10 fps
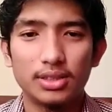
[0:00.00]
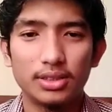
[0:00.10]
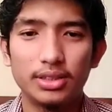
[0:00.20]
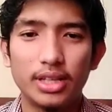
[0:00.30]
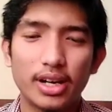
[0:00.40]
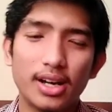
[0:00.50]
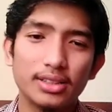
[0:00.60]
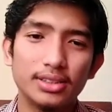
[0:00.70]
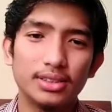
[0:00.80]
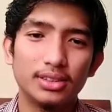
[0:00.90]
there
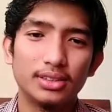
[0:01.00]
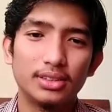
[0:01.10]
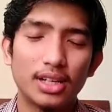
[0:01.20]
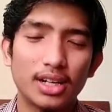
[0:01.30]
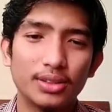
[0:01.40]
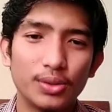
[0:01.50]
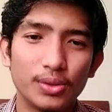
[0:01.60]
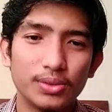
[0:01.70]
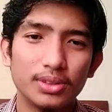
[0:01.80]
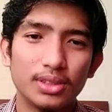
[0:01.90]
are
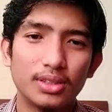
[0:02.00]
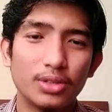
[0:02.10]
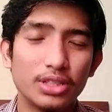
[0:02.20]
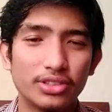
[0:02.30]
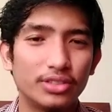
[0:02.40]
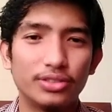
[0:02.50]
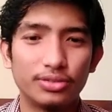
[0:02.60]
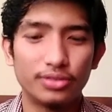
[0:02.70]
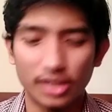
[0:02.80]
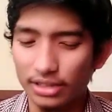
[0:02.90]
no reasons
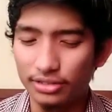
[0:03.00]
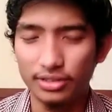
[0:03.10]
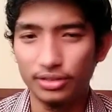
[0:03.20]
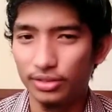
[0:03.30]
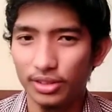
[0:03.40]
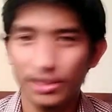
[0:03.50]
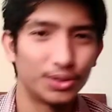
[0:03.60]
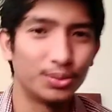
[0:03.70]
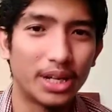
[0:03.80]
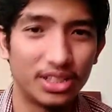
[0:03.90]
for us to not
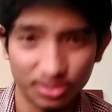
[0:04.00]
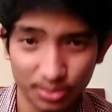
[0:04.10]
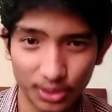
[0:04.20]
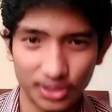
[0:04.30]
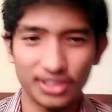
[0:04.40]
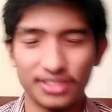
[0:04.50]
to buy this book.